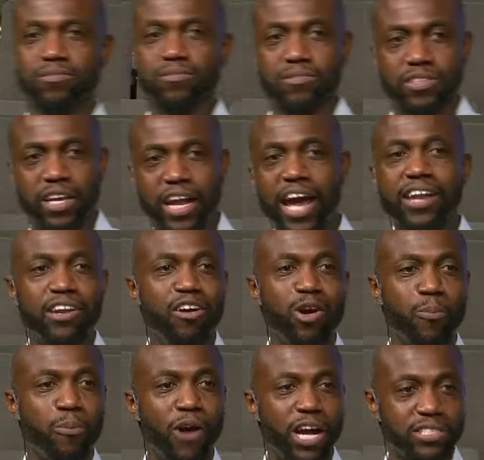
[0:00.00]
And I know the
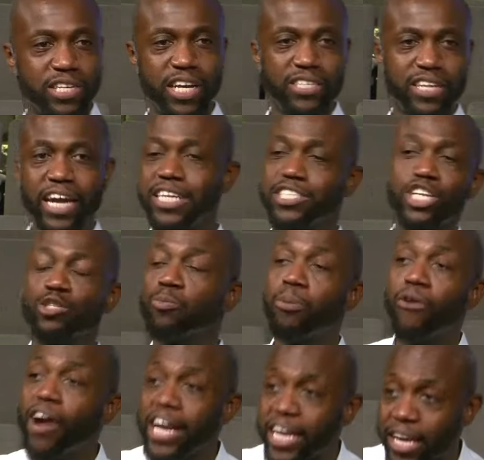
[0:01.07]
process ain't just
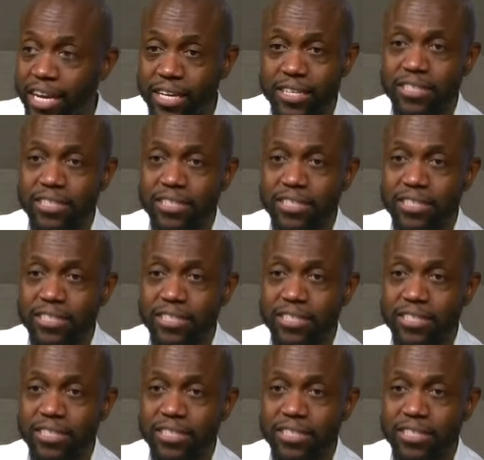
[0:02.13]
praying.